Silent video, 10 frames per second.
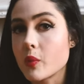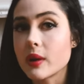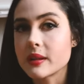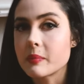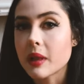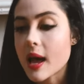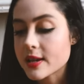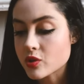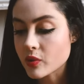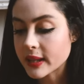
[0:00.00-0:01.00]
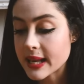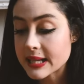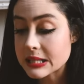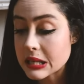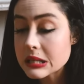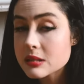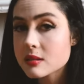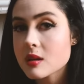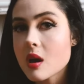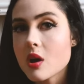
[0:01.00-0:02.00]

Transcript: will implies really exists.